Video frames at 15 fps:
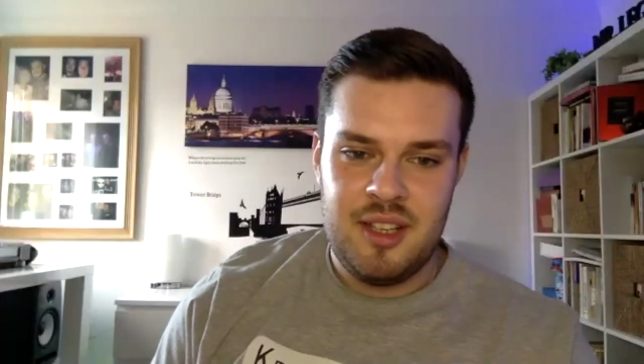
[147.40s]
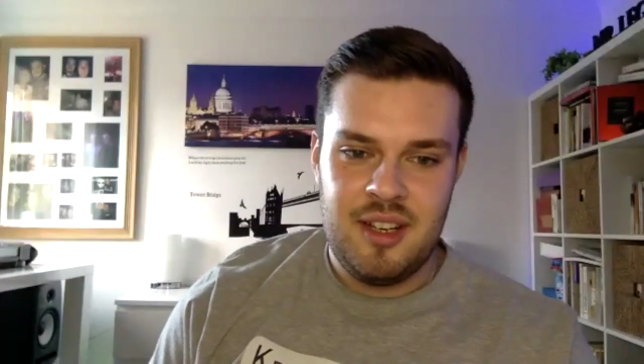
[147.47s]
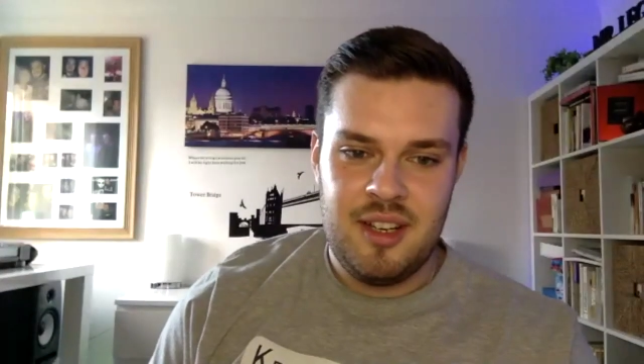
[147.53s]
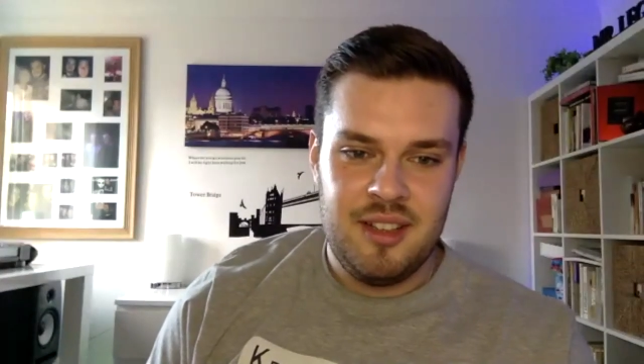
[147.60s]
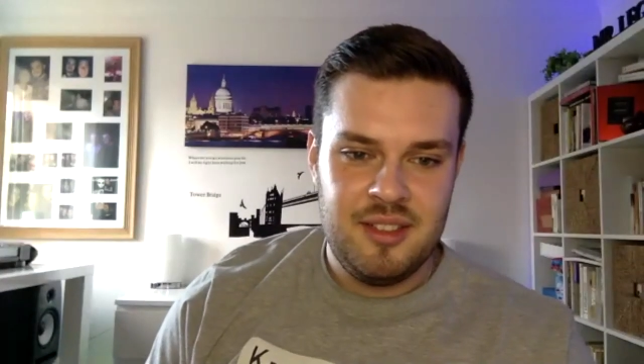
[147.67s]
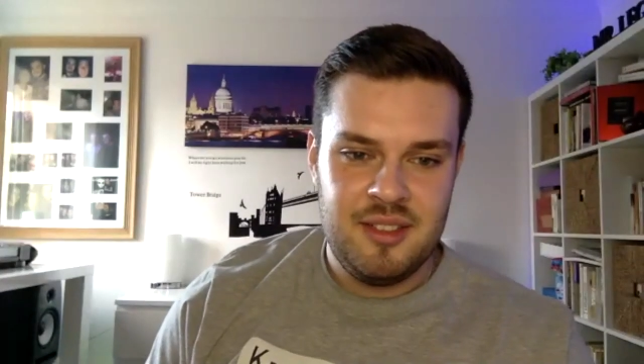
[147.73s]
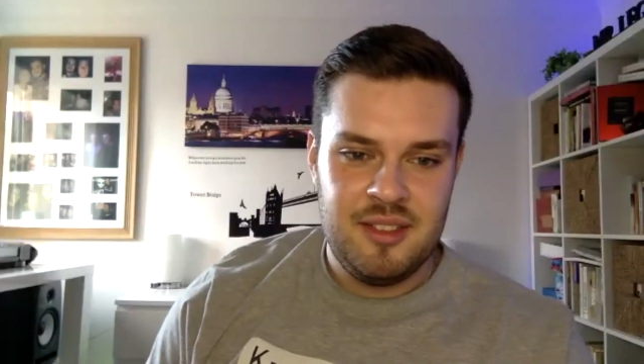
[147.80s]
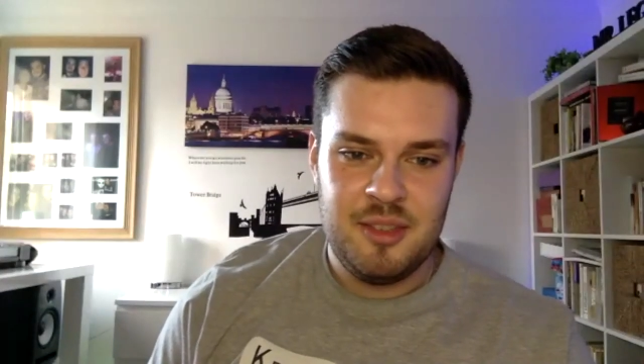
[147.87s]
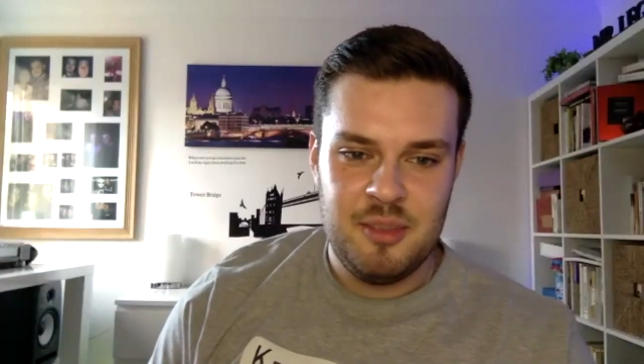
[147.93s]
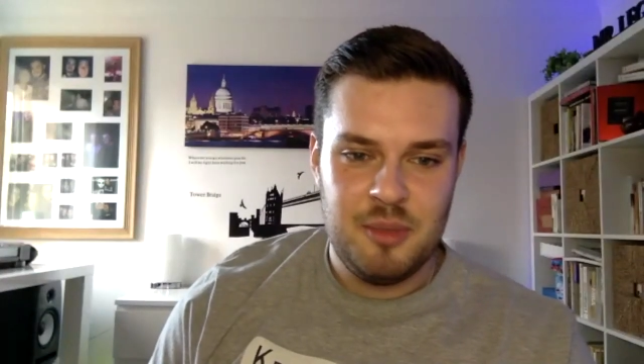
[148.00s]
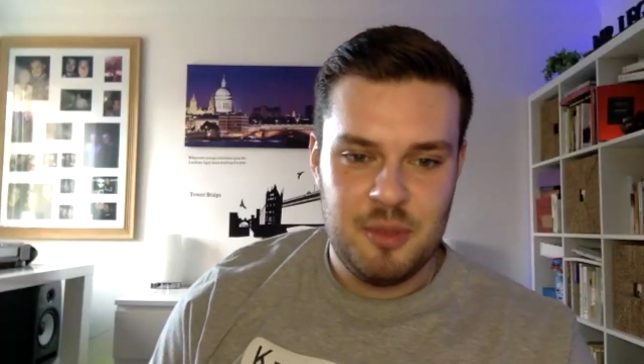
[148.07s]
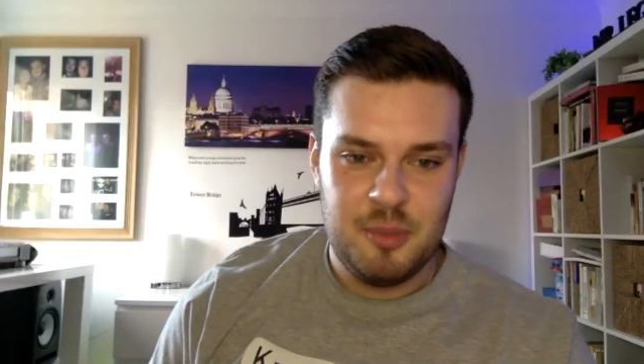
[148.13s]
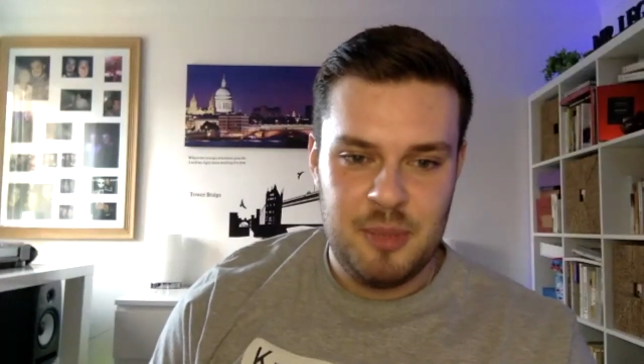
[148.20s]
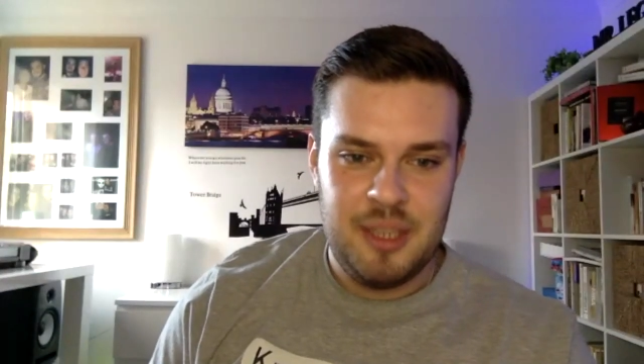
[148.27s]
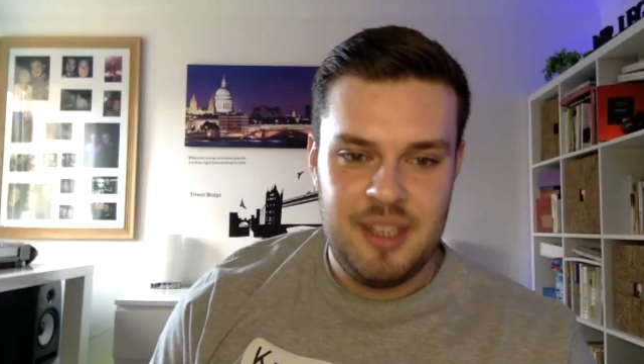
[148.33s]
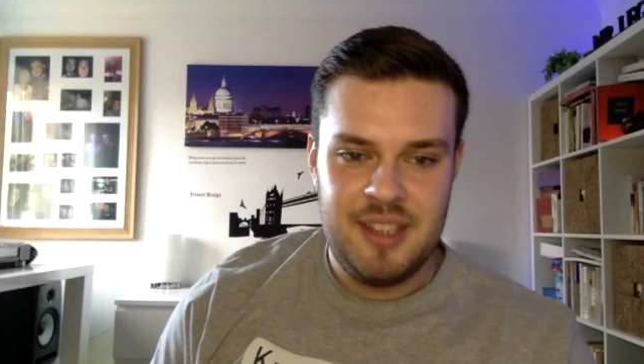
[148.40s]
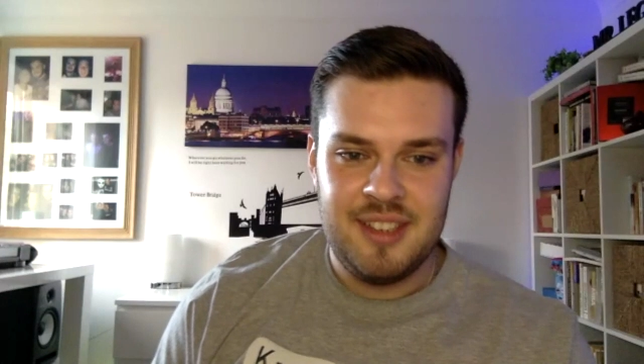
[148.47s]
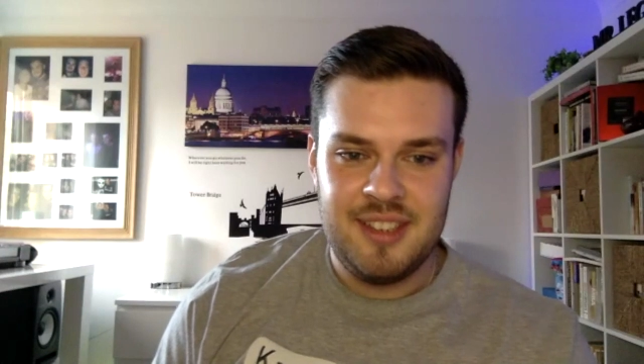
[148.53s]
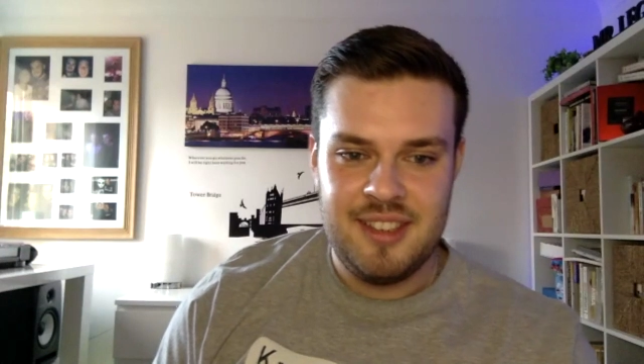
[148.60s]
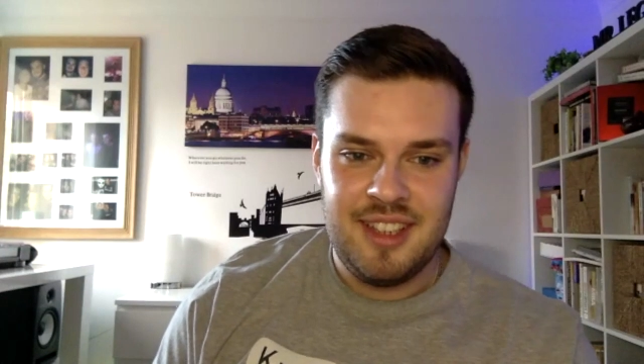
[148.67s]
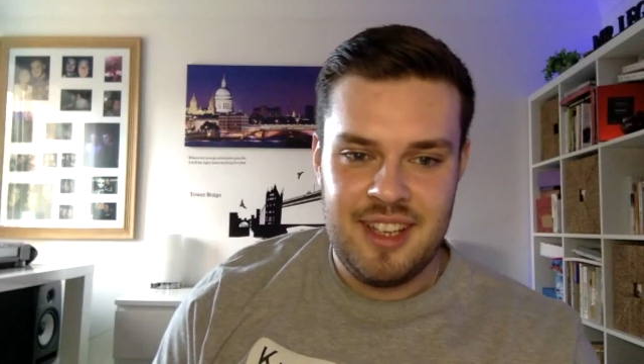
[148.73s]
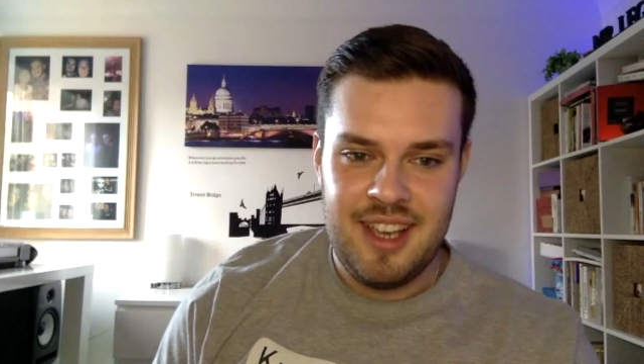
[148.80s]
on some
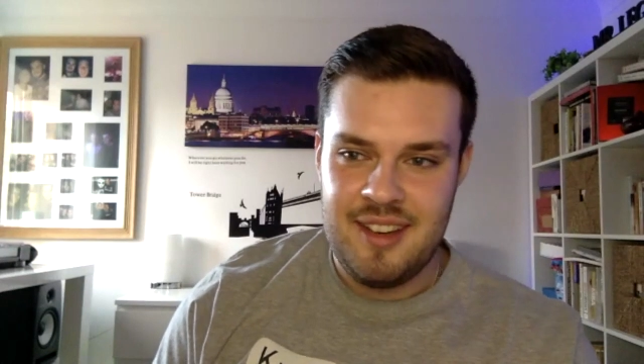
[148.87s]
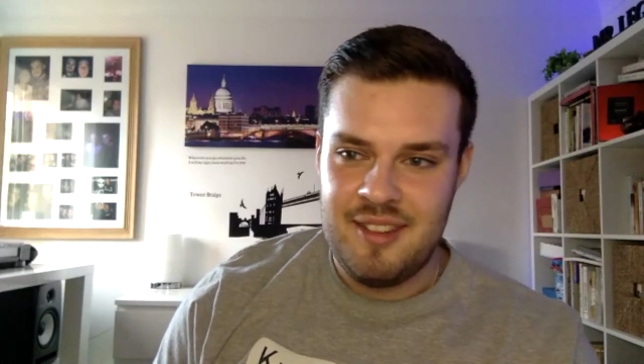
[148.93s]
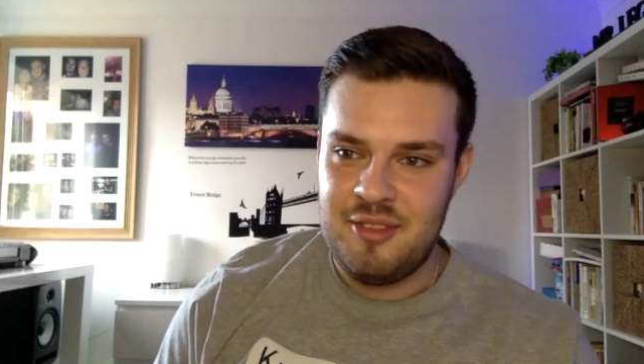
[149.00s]
speakers again